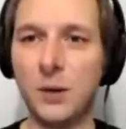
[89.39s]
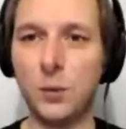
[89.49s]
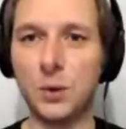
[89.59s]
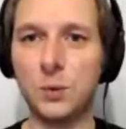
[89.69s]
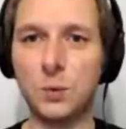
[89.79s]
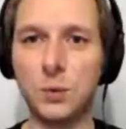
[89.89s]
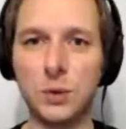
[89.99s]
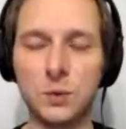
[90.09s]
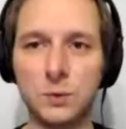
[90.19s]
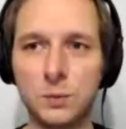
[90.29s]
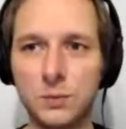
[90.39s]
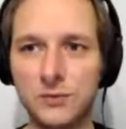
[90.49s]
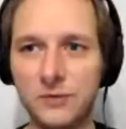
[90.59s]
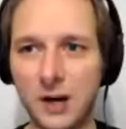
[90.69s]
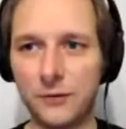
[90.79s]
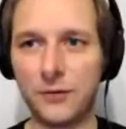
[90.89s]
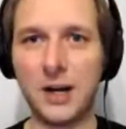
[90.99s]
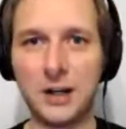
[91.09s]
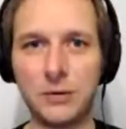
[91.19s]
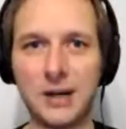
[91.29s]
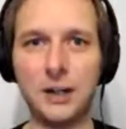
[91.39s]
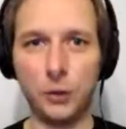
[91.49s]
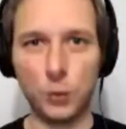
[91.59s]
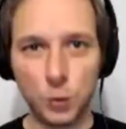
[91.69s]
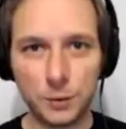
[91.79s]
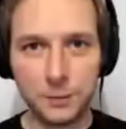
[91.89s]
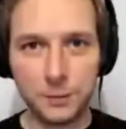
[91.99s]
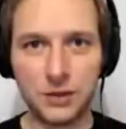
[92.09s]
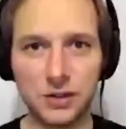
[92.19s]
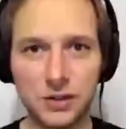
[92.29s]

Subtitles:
will verify correctly on all computers.